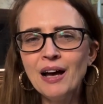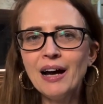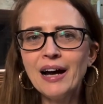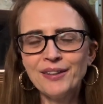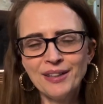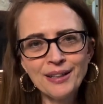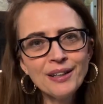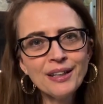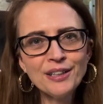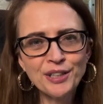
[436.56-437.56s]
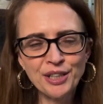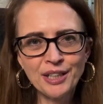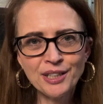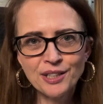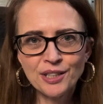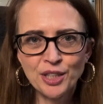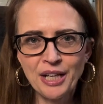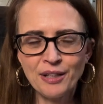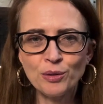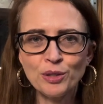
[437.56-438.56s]
I think I'm going to change the
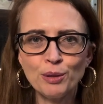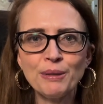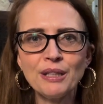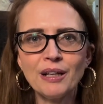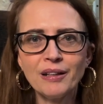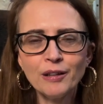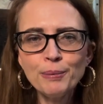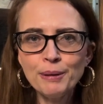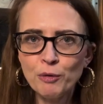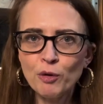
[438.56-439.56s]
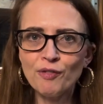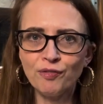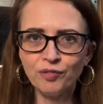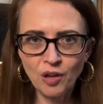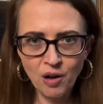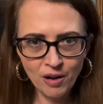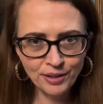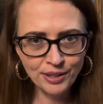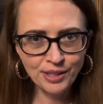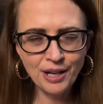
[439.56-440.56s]
channel to be a little bit more vlog
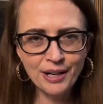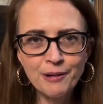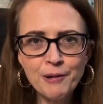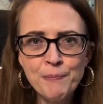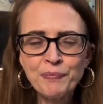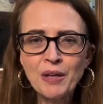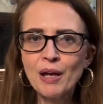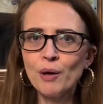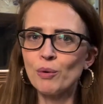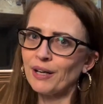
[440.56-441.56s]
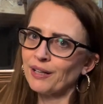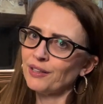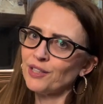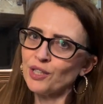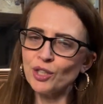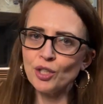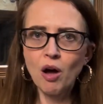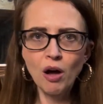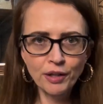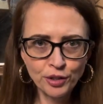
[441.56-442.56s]
style, where I'm going to just
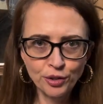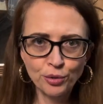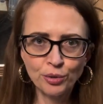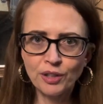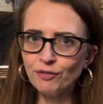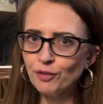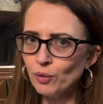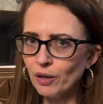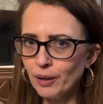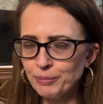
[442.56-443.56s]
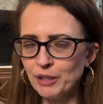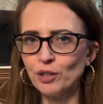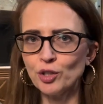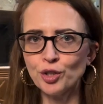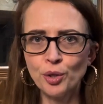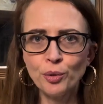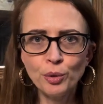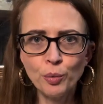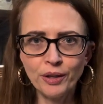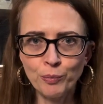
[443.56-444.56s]
talk to you, give you updates, show you
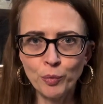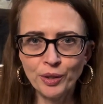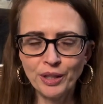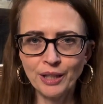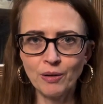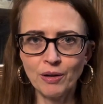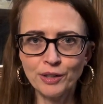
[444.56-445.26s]
what I'm working on.